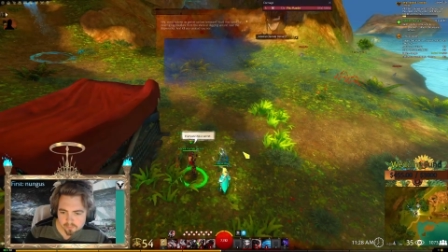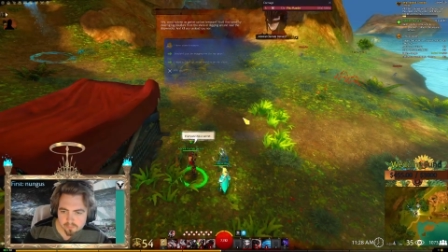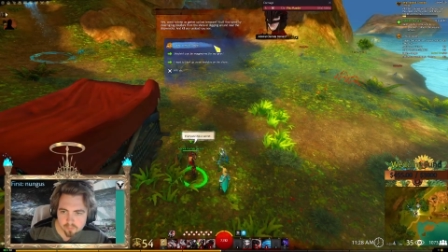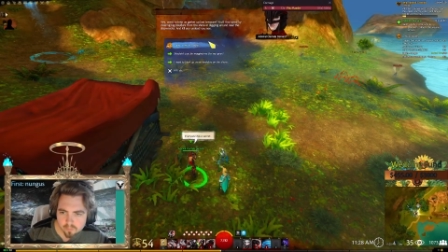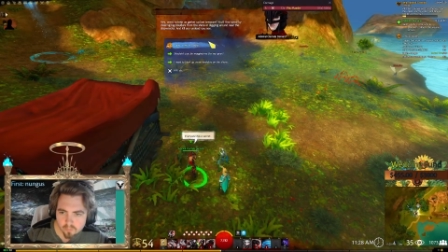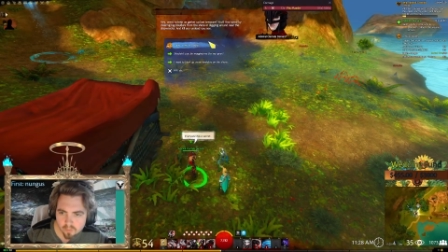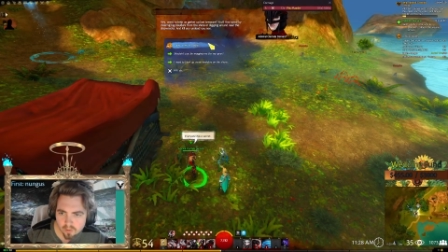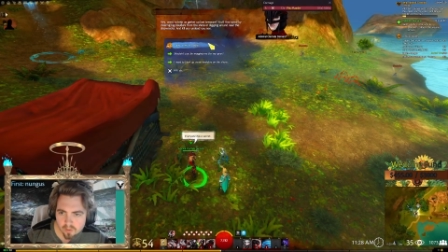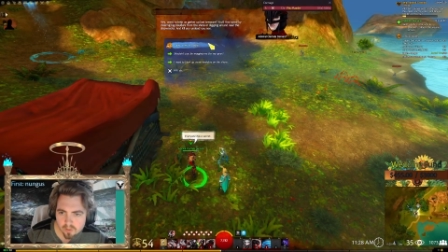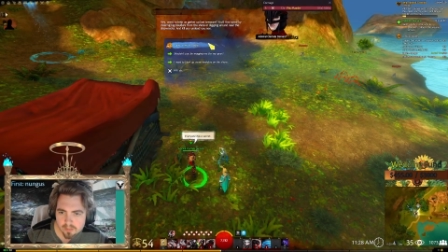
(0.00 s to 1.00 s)
Everyone
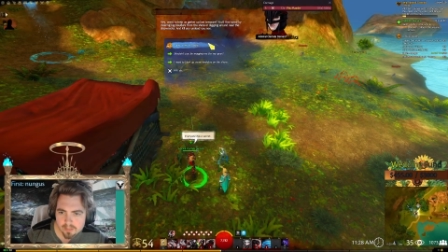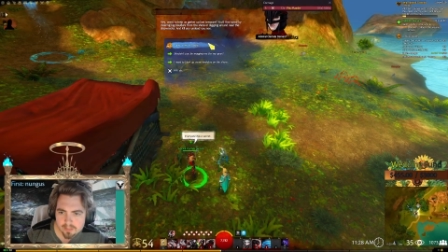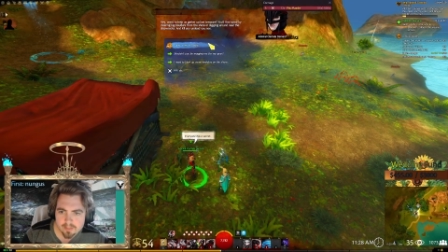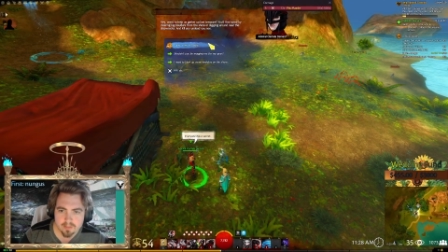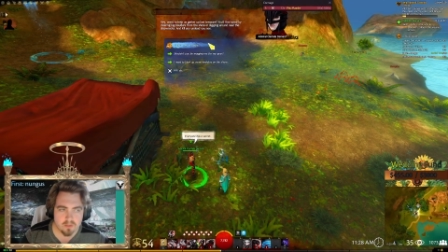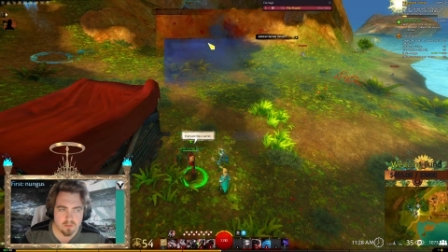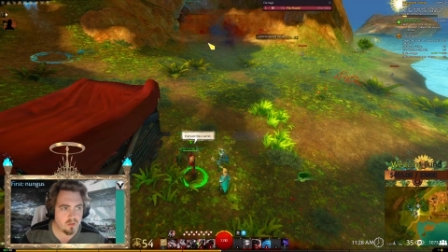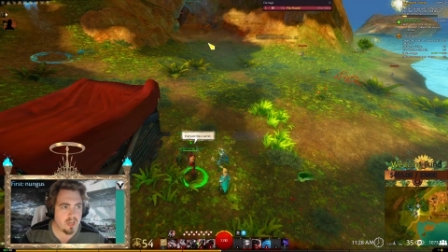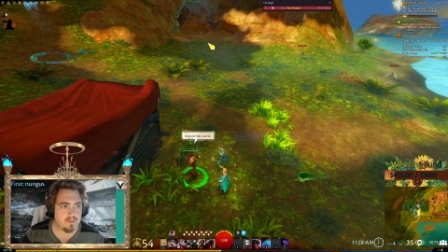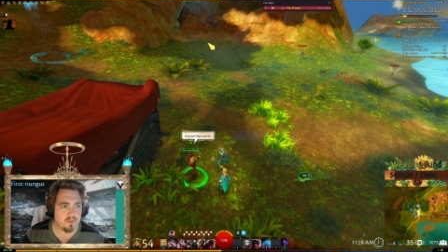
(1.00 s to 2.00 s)
has a secret. I
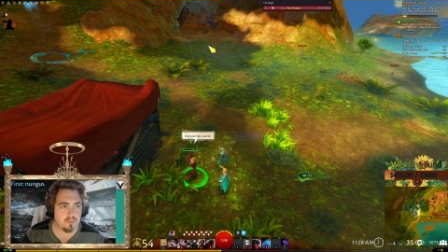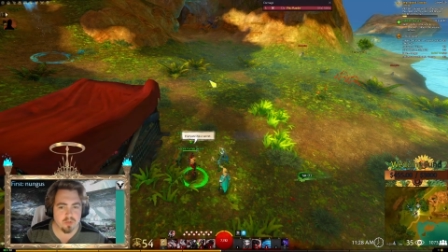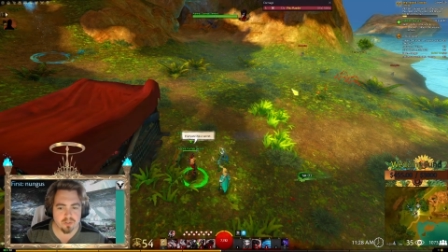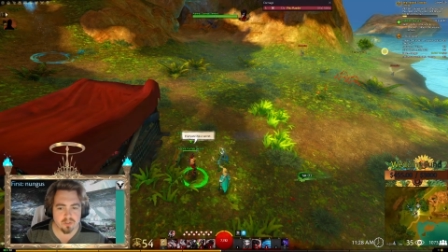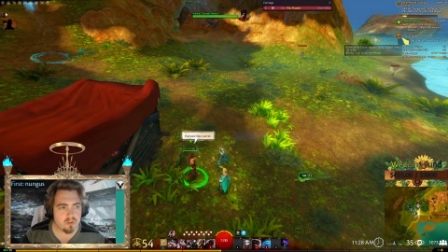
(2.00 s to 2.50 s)
have some treasure.